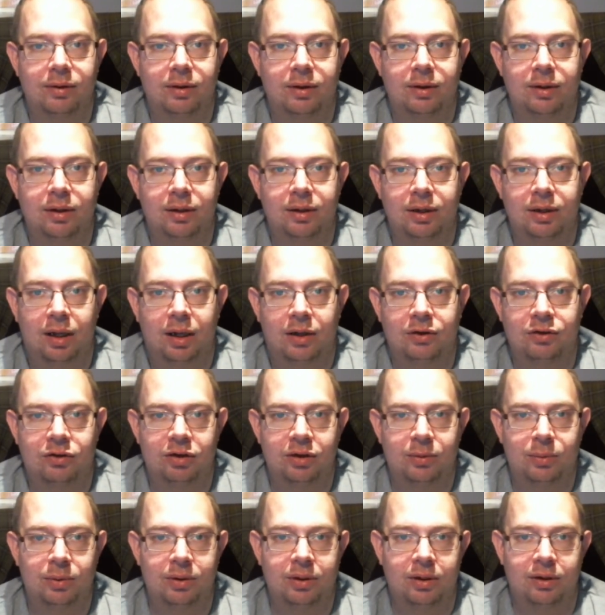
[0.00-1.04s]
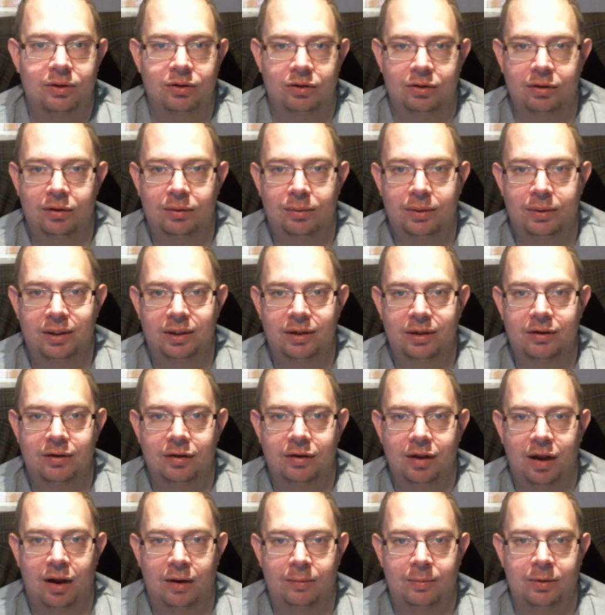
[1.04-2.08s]
I'll see what I'll do with it,
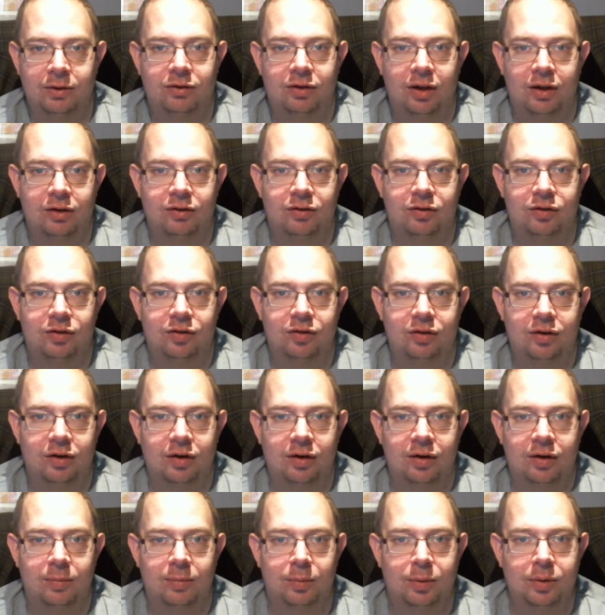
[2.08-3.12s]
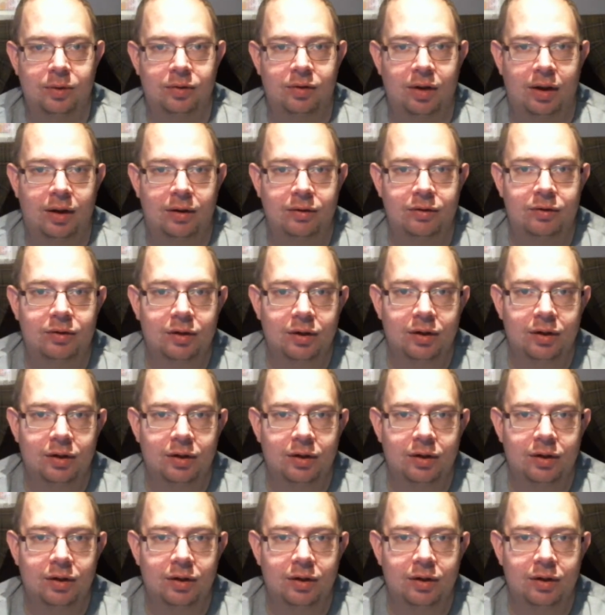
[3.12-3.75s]
how much has worked out.